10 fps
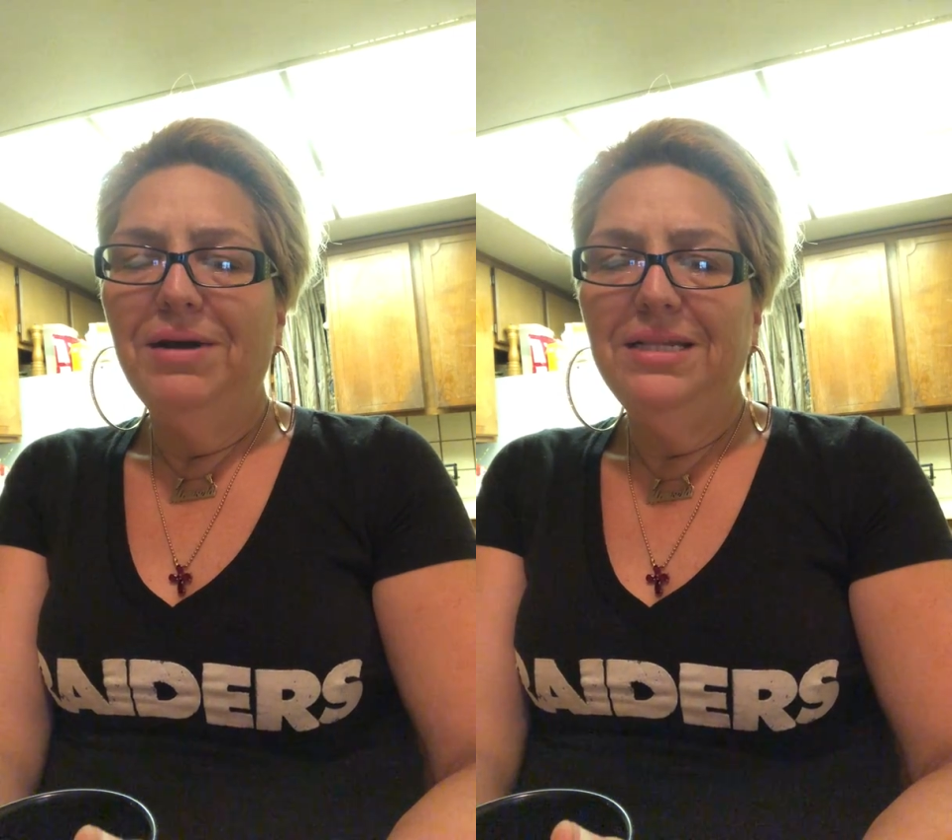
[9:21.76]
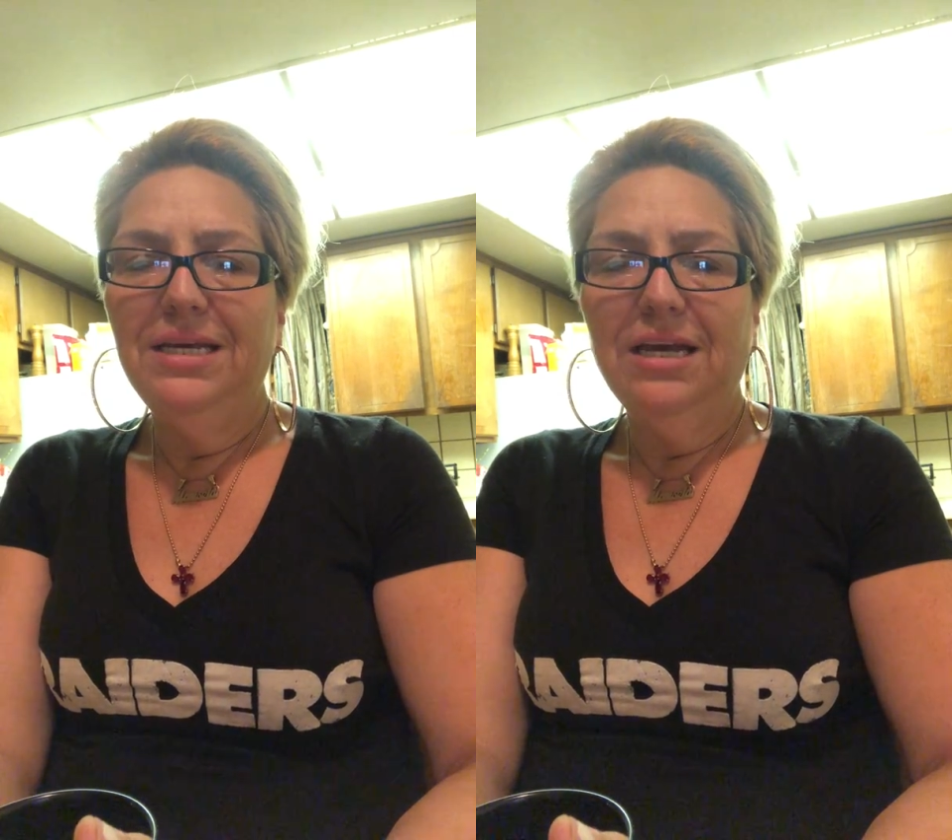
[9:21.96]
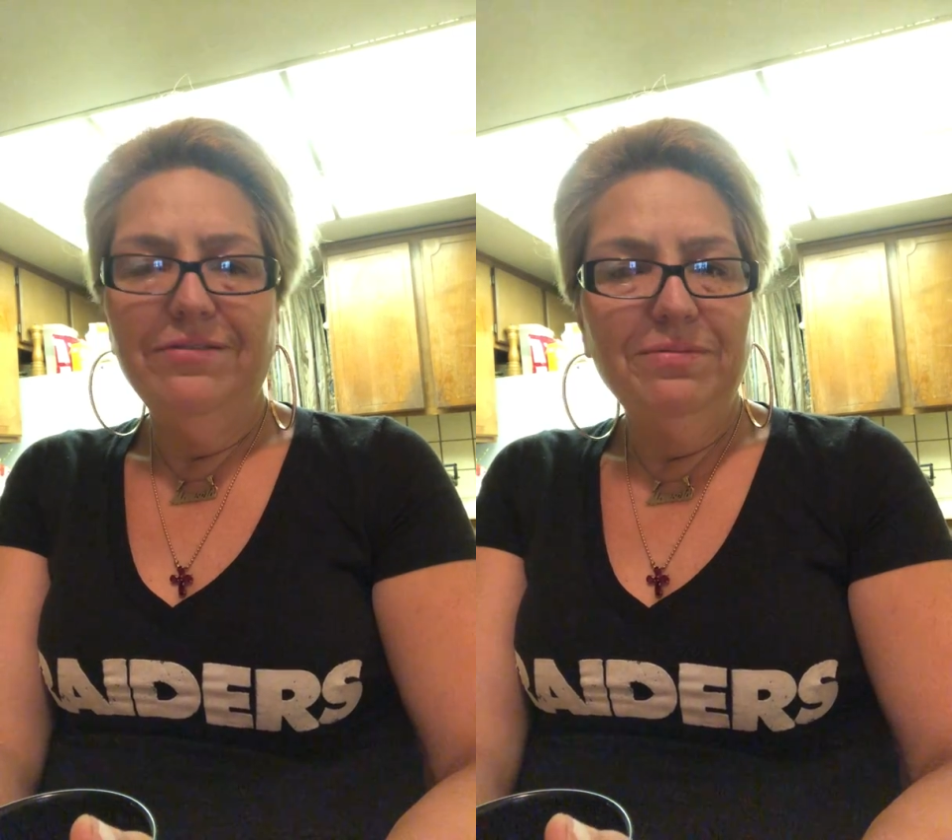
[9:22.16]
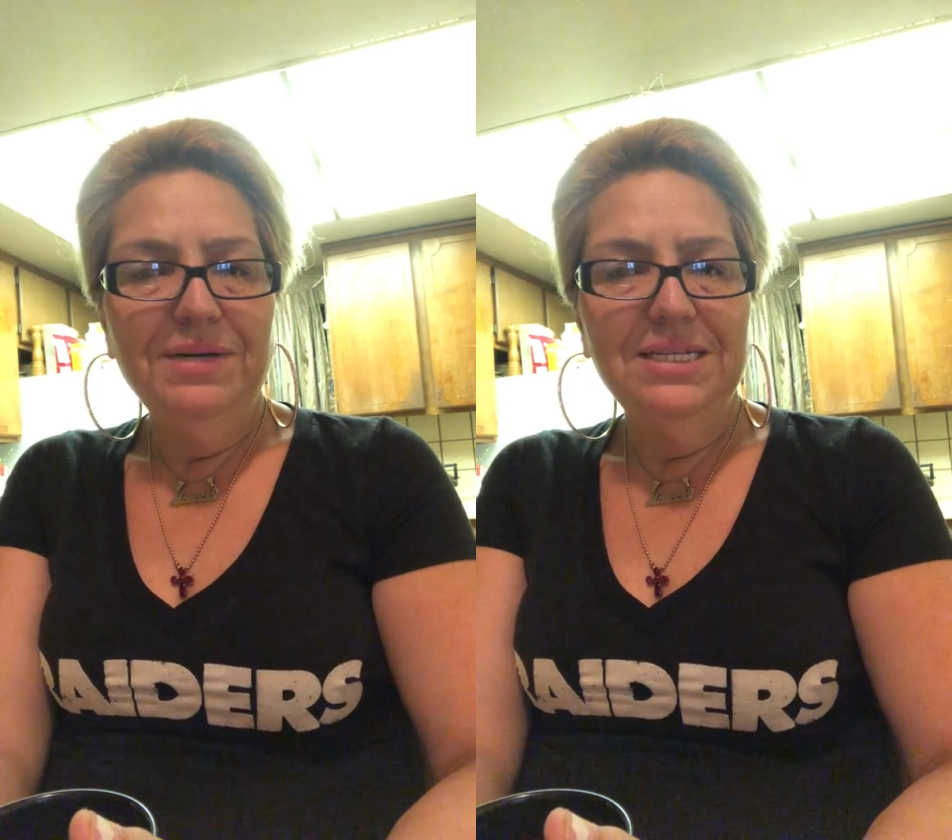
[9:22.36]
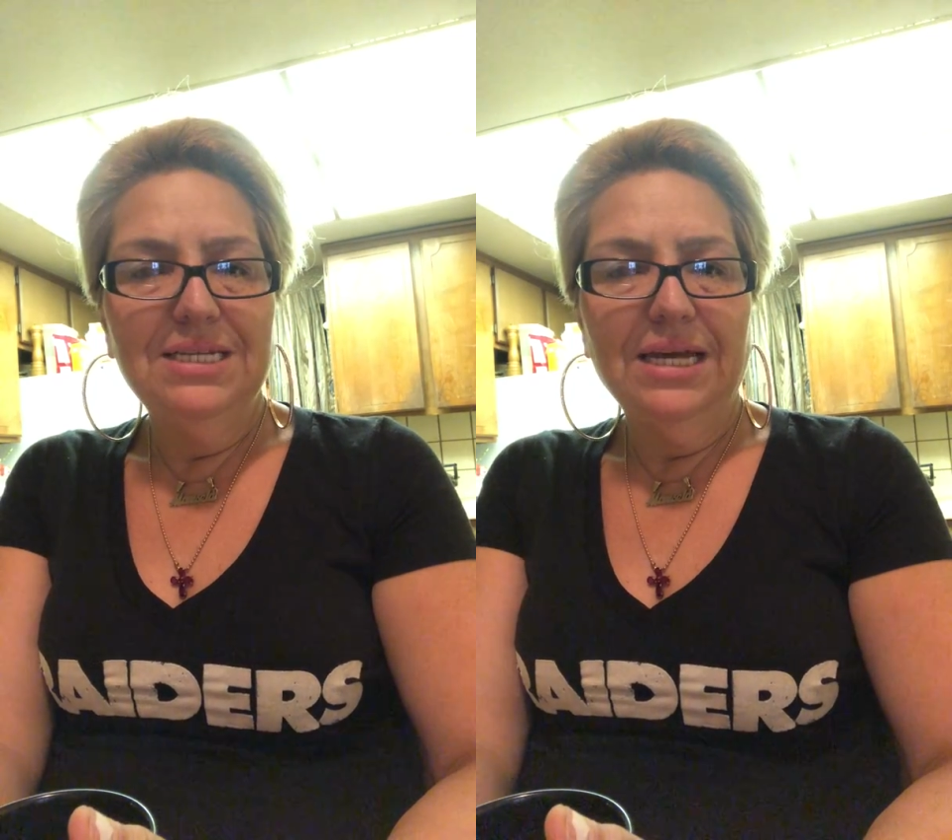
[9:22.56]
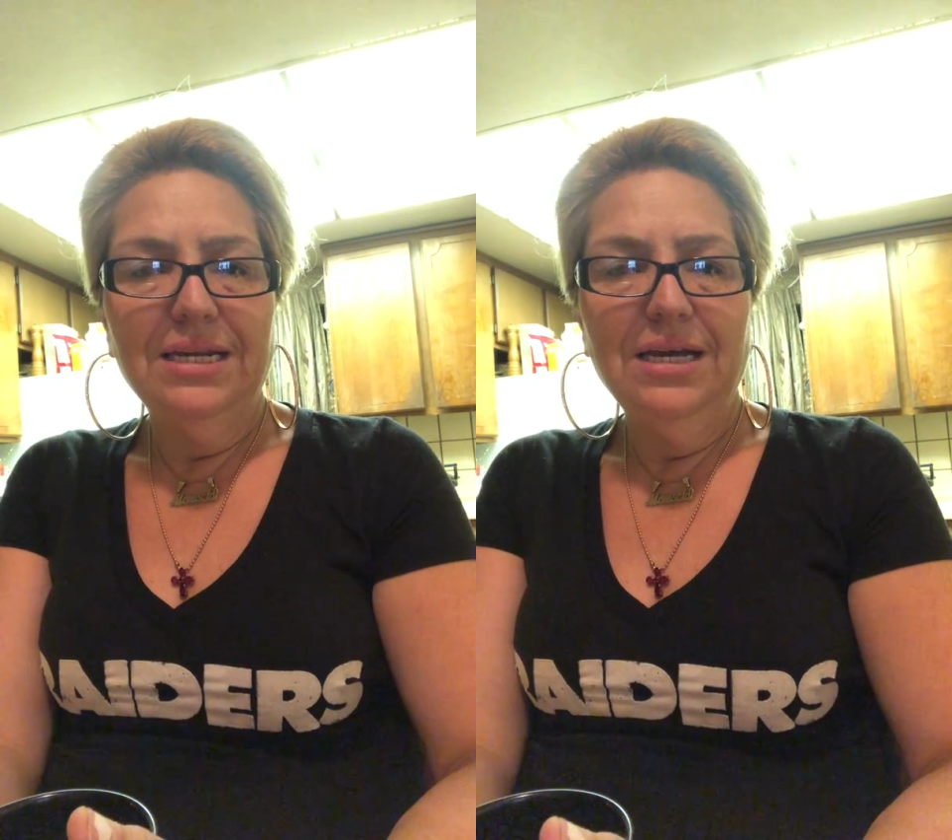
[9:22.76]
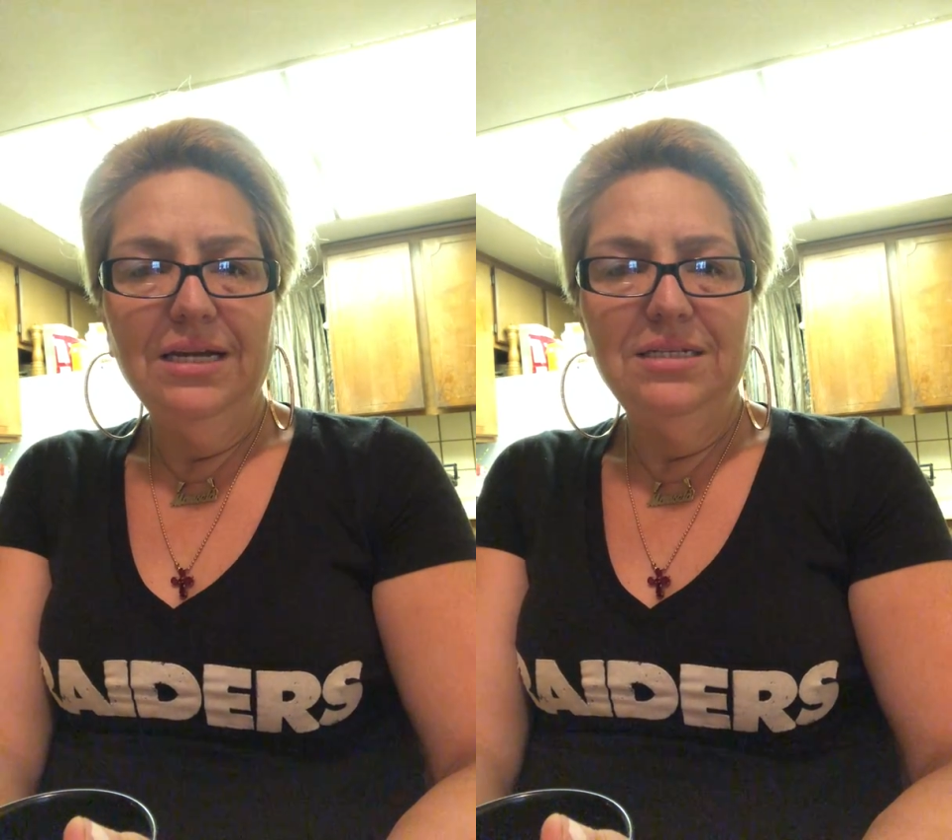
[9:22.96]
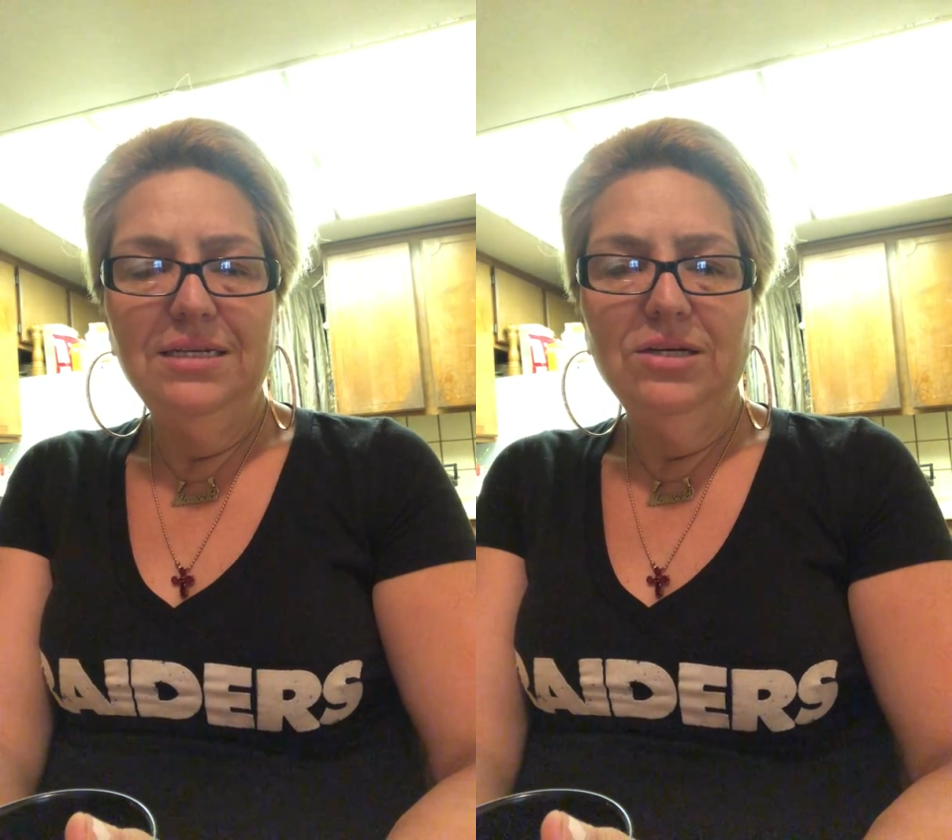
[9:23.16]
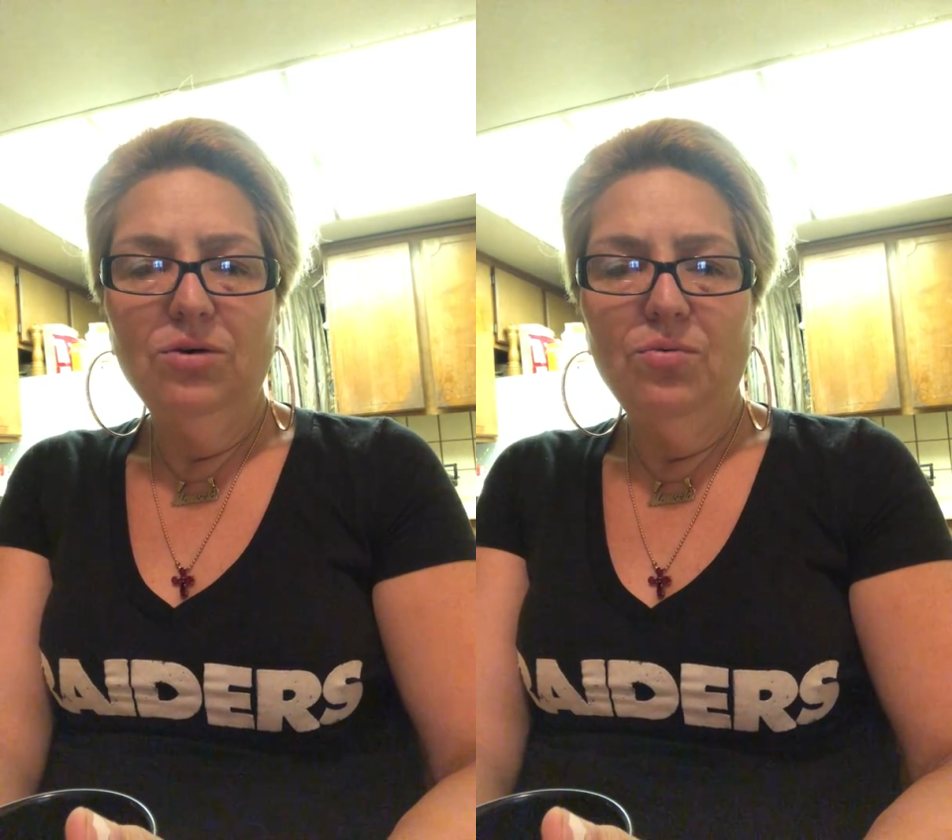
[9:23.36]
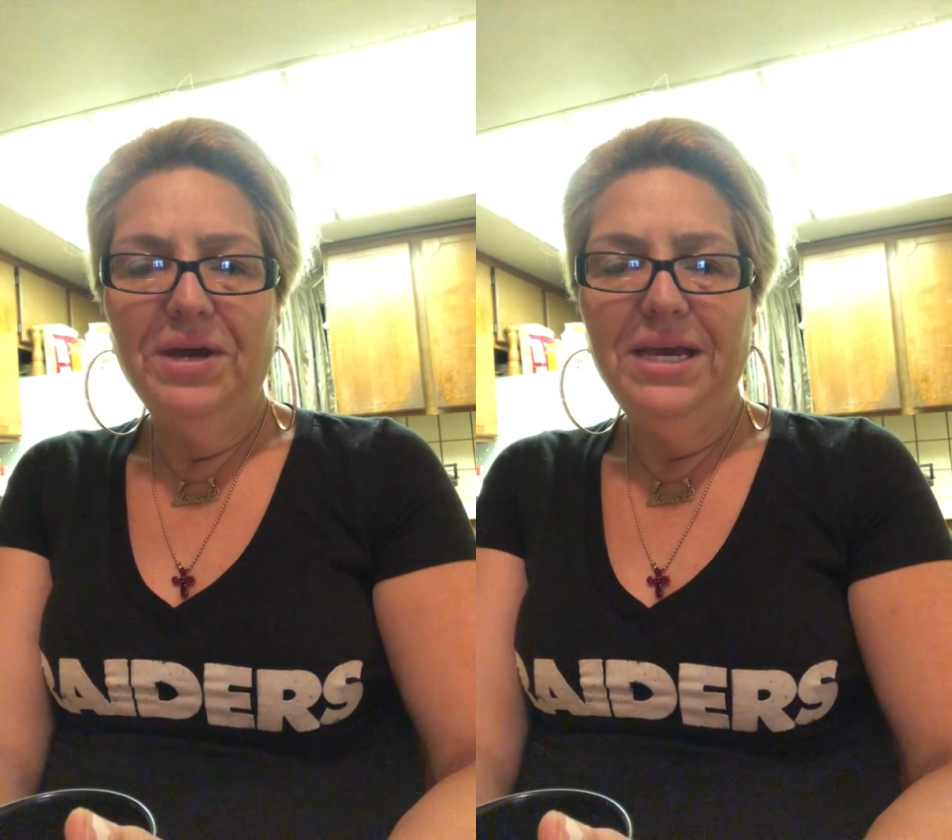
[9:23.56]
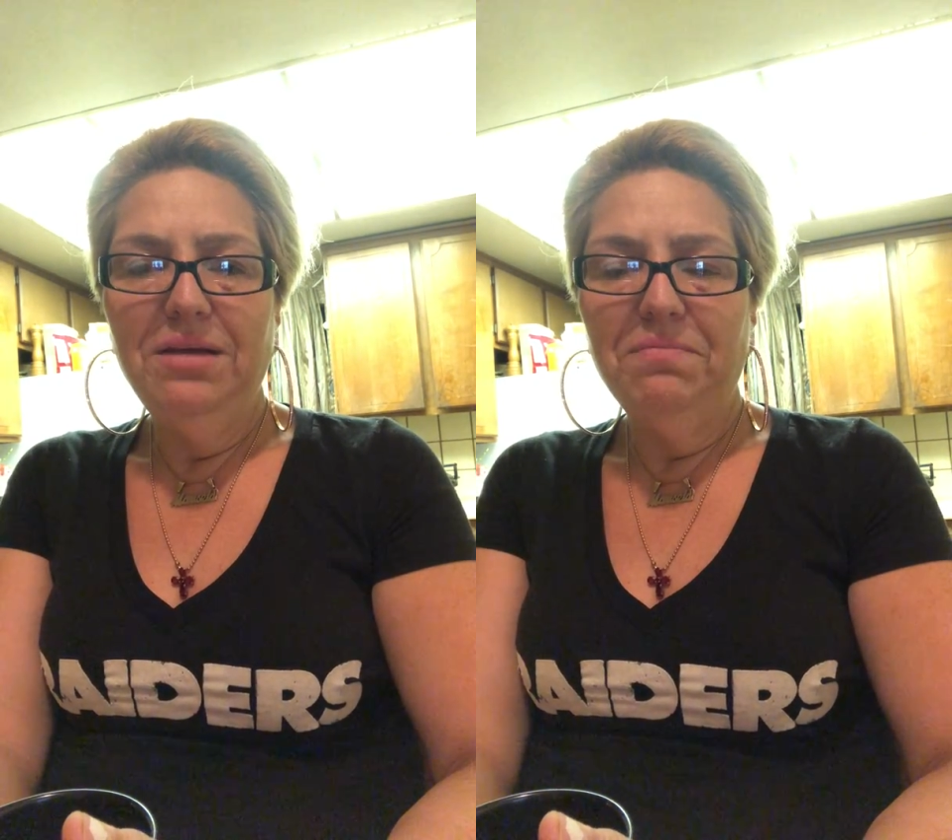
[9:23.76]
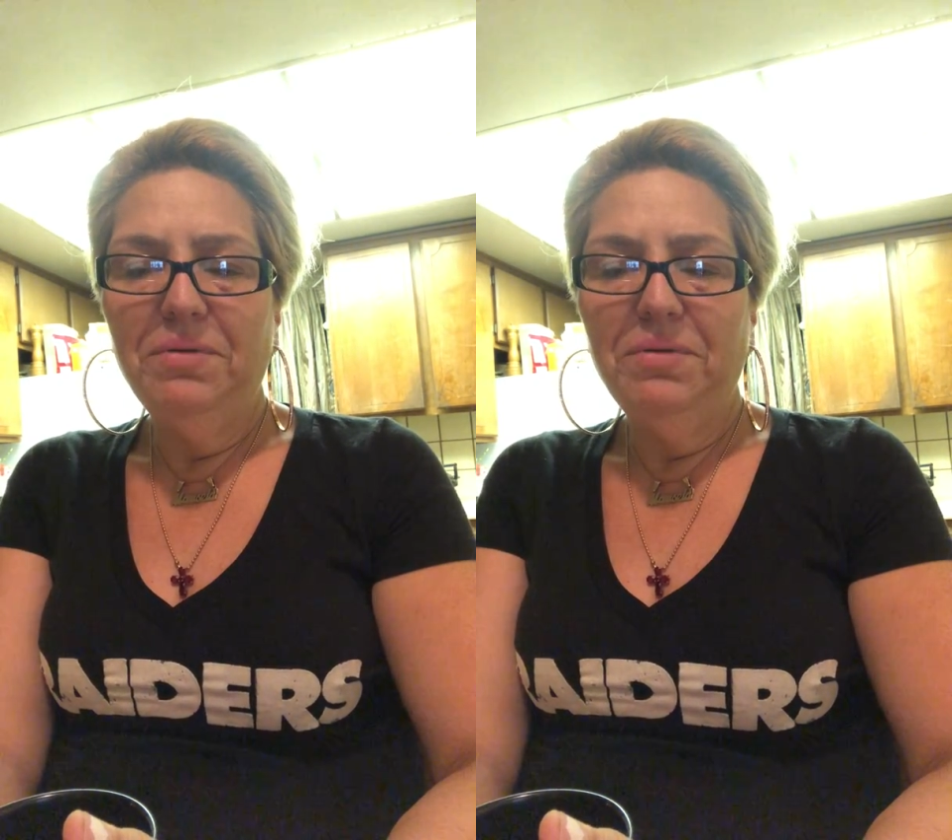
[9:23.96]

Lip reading: think everybody's got an ideal weight,